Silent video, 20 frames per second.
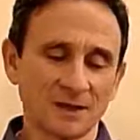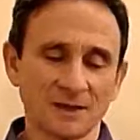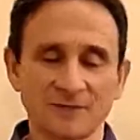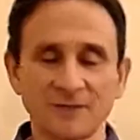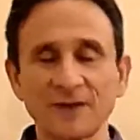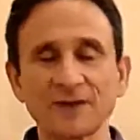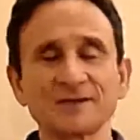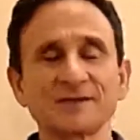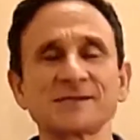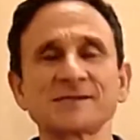
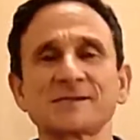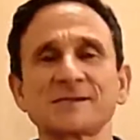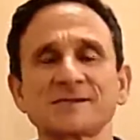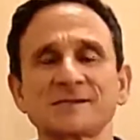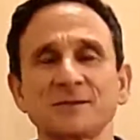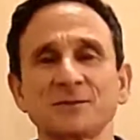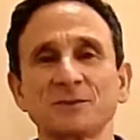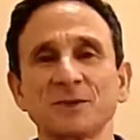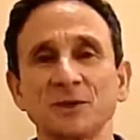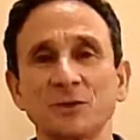I could just say
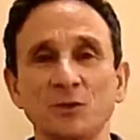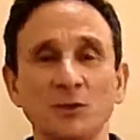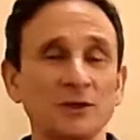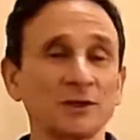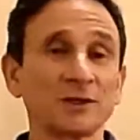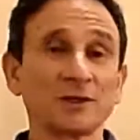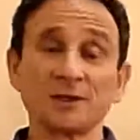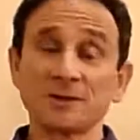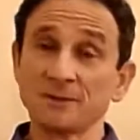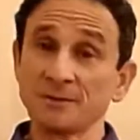something
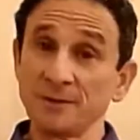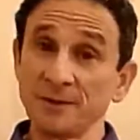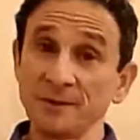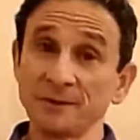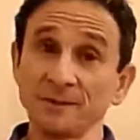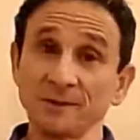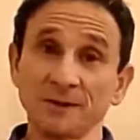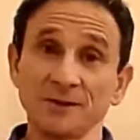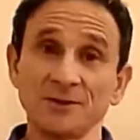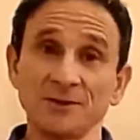quickly to the
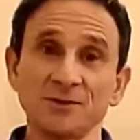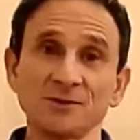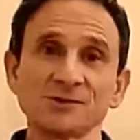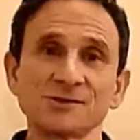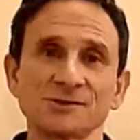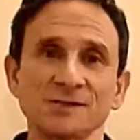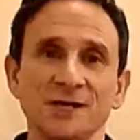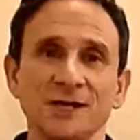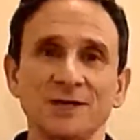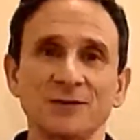people on your
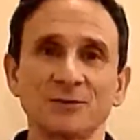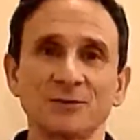side.